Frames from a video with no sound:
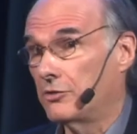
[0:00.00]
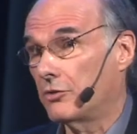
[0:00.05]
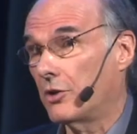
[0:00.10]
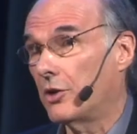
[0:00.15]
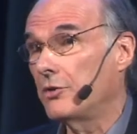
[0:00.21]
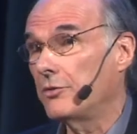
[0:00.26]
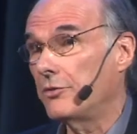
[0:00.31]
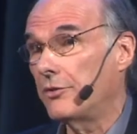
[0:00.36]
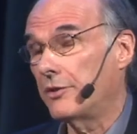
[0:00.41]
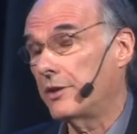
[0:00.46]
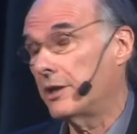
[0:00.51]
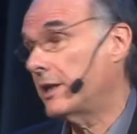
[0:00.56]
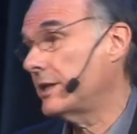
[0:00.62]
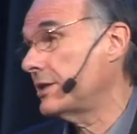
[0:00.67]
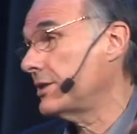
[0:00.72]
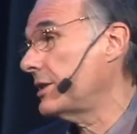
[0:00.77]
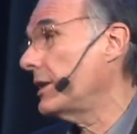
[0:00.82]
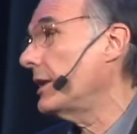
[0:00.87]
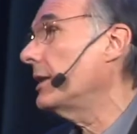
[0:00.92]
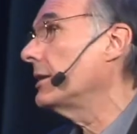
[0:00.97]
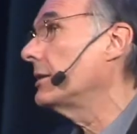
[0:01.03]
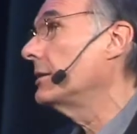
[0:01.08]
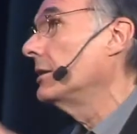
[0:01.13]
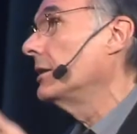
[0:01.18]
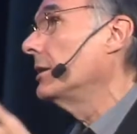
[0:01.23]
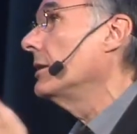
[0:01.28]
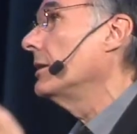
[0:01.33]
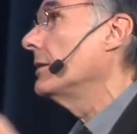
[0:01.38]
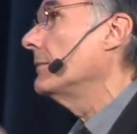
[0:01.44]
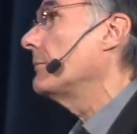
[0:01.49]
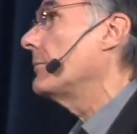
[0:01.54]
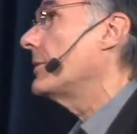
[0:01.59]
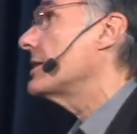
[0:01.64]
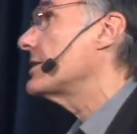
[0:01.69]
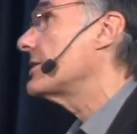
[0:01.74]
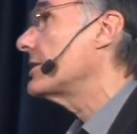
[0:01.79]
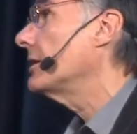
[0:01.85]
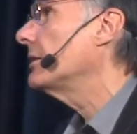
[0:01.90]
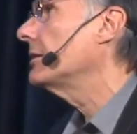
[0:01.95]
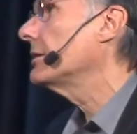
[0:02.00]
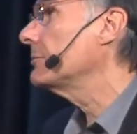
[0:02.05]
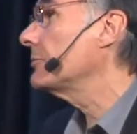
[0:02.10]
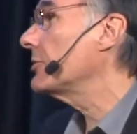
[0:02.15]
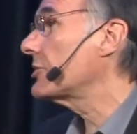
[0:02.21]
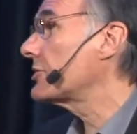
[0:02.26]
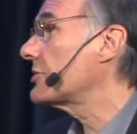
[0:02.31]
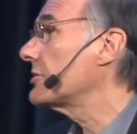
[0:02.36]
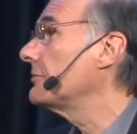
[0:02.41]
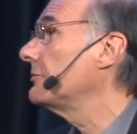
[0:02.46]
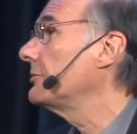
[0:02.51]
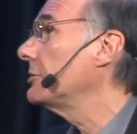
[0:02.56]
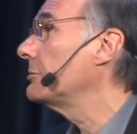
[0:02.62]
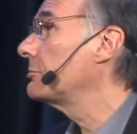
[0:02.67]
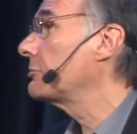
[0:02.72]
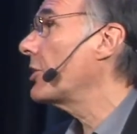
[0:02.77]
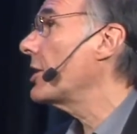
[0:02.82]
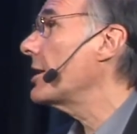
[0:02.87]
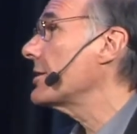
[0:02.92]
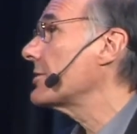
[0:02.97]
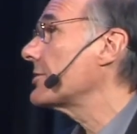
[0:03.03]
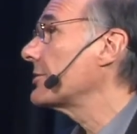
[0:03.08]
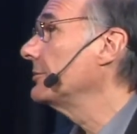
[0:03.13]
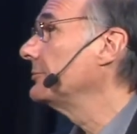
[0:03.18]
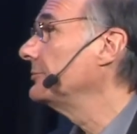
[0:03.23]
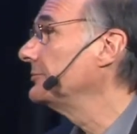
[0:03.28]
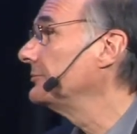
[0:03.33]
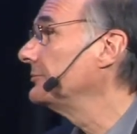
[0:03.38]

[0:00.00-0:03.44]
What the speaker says: growth that I said by selling books at full price.